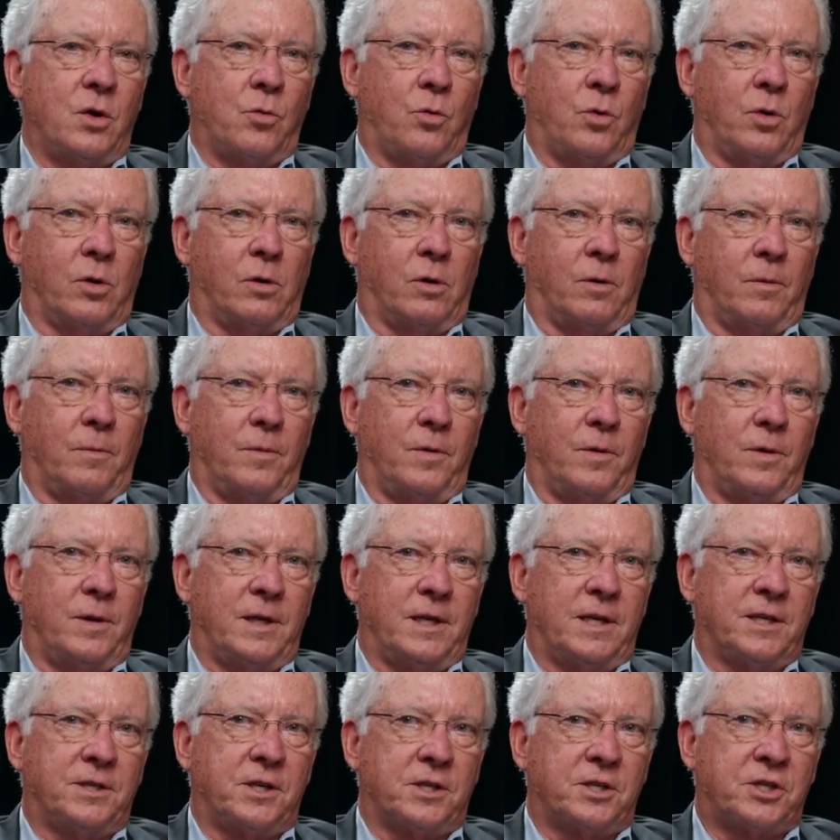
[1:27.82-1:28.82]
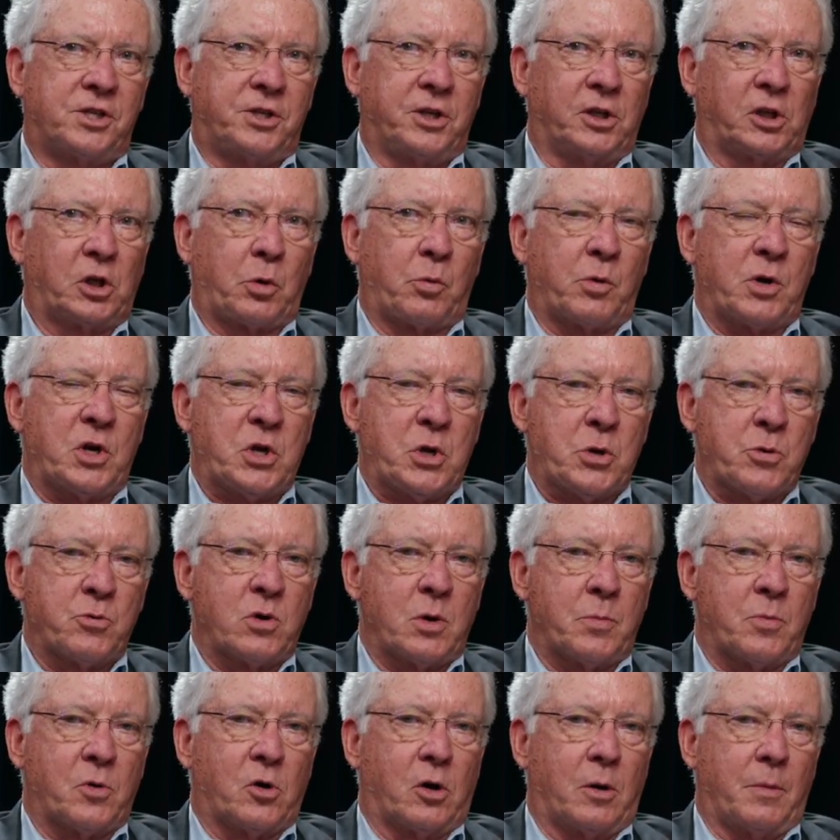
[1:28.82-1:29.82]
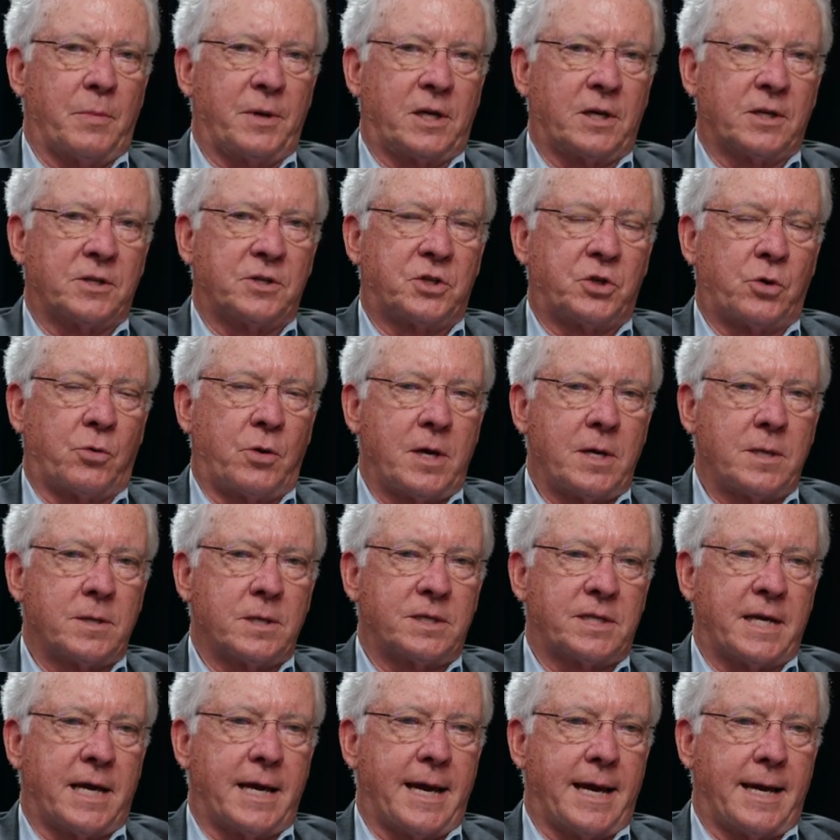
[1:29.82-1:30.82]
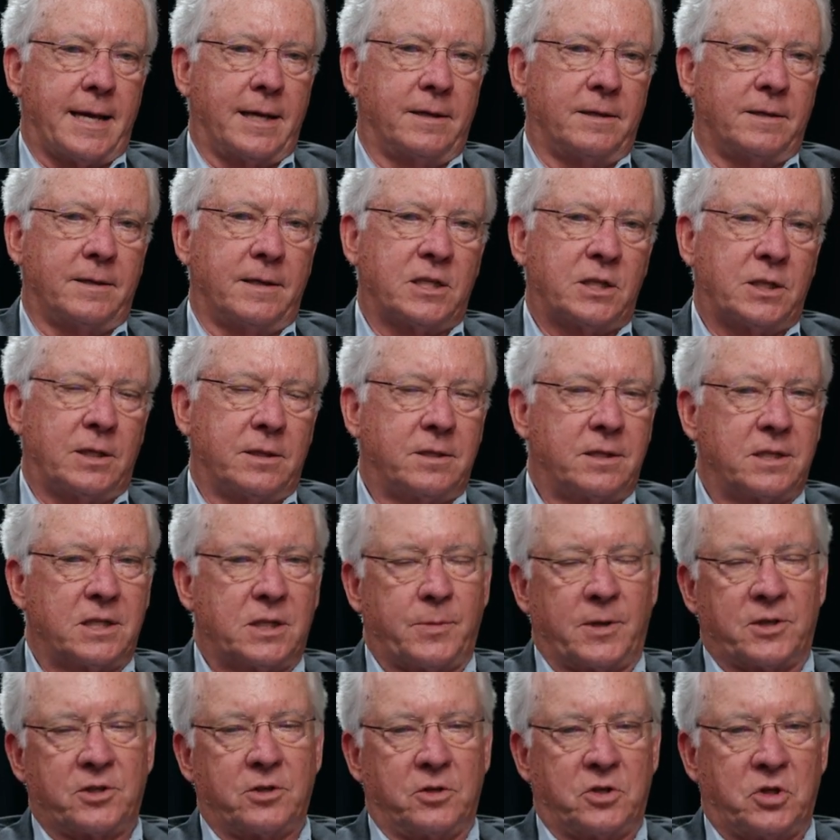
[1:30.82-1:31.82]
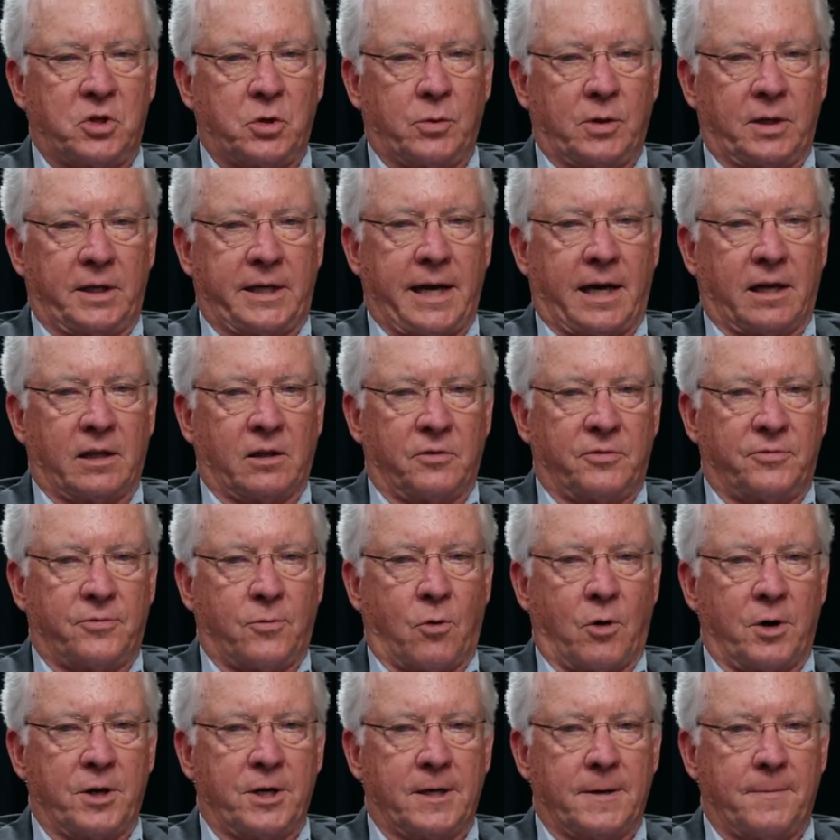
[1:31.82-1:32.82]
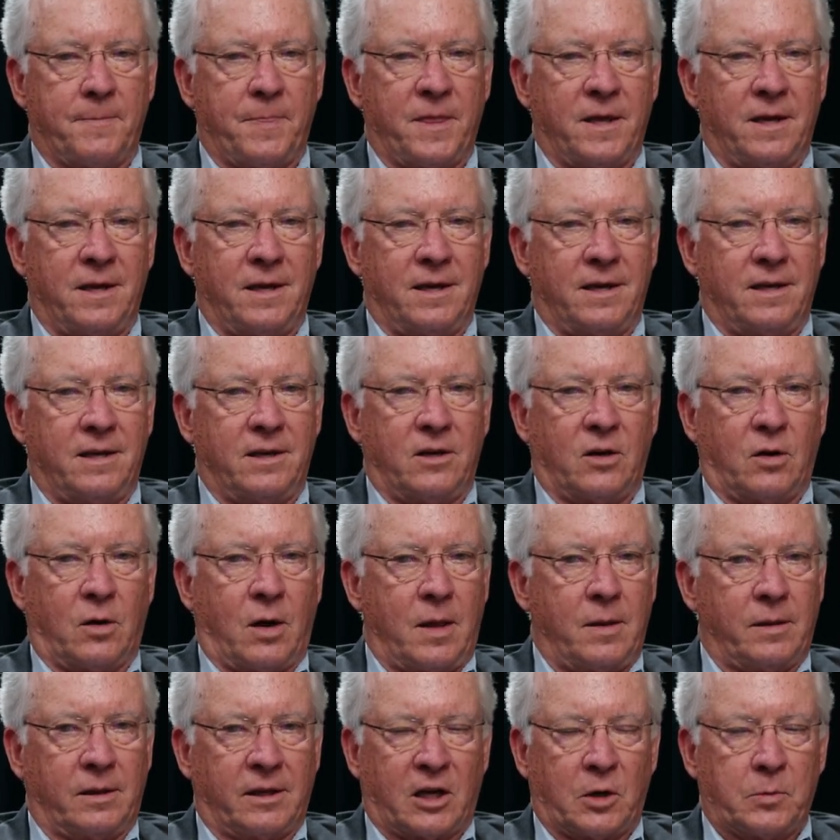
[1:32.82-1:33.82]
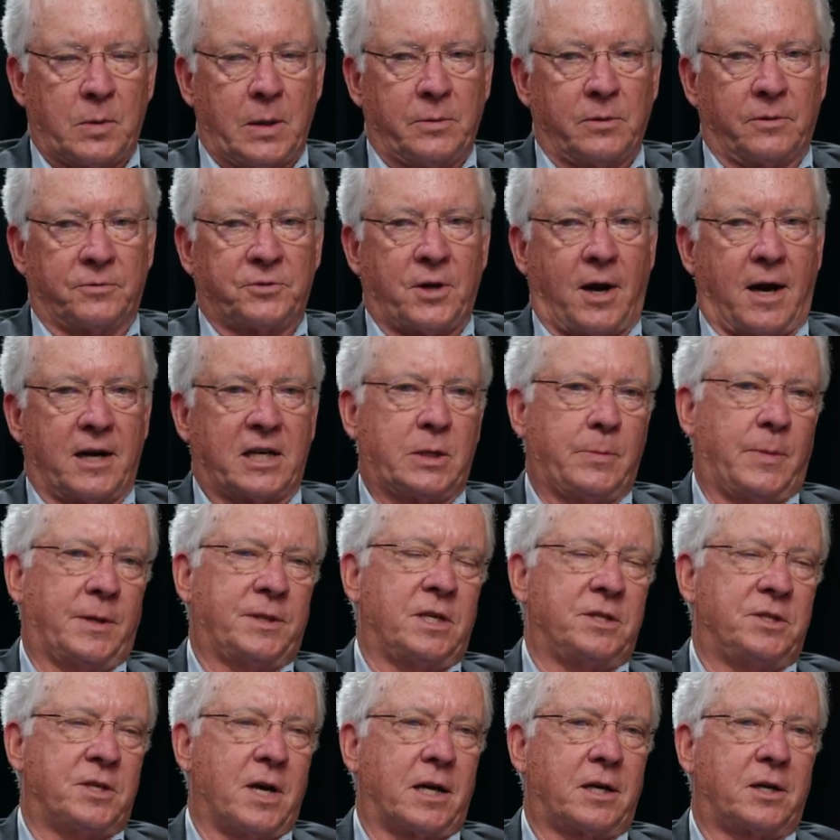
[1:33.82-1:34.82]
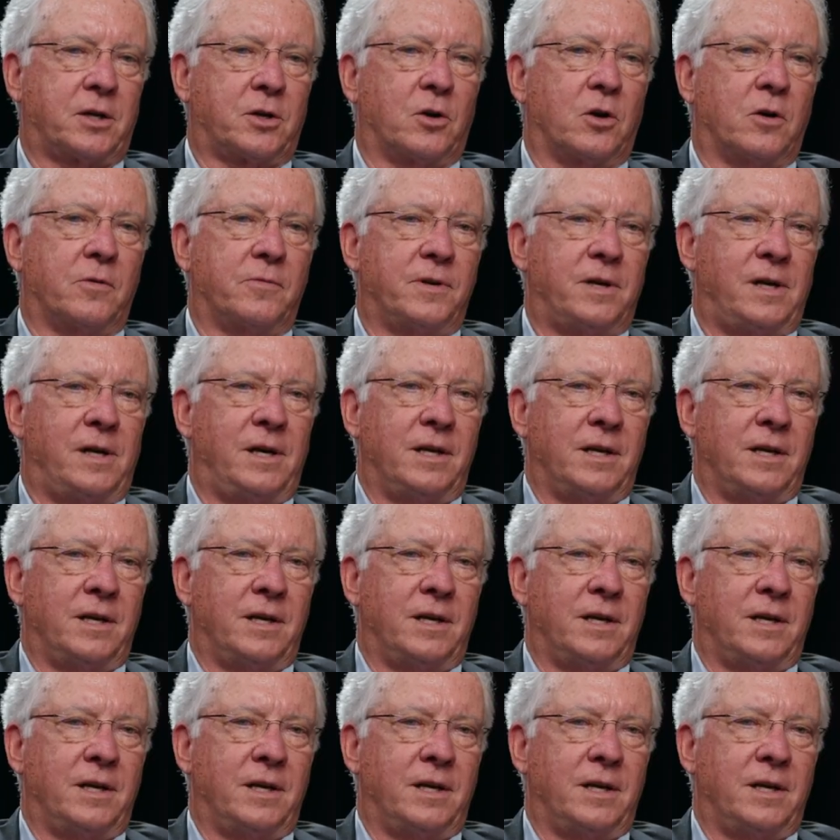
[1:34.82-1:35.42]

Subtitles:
Well, it's still a renewable because during the day, this is especially true in California, you know, a lot of people have talked about the duck curve.